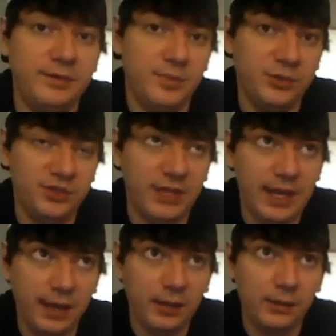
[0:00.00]
If you push
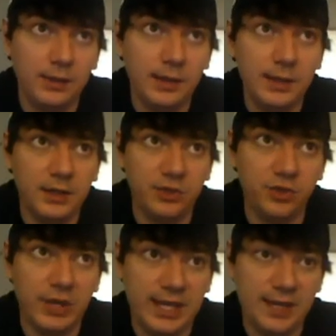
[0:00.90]
L,
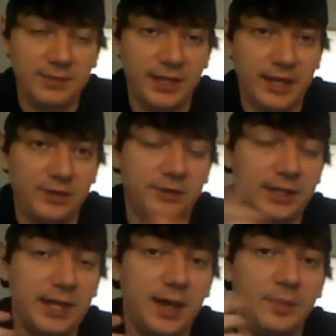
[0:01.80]
you aim
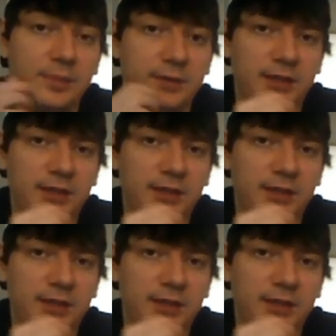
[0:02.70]
diagonally up,